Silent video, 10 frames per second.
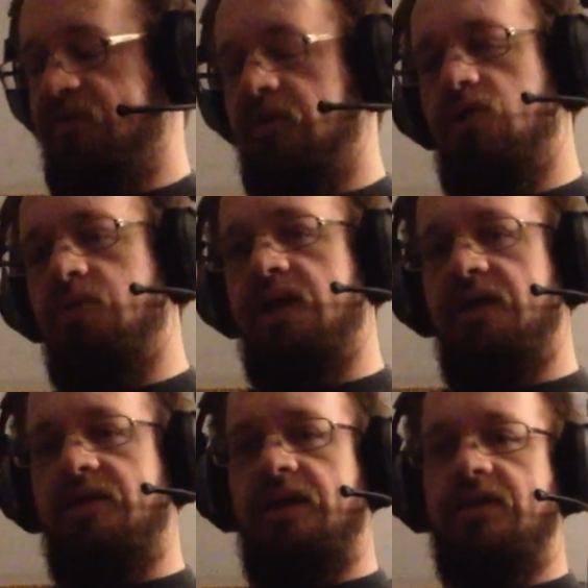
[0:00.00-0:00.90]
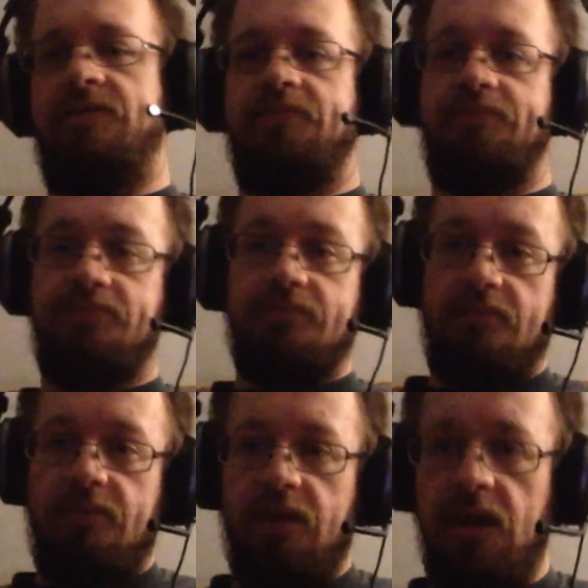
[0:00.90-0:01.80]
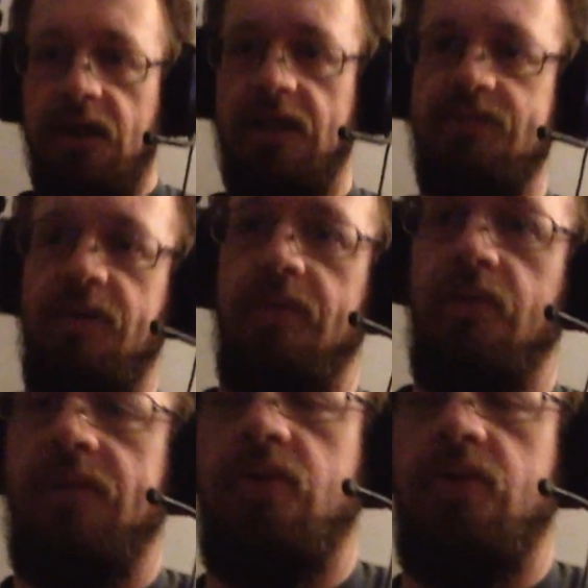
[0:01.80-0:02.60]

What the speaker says: for a little bit. I think is maybe what I'm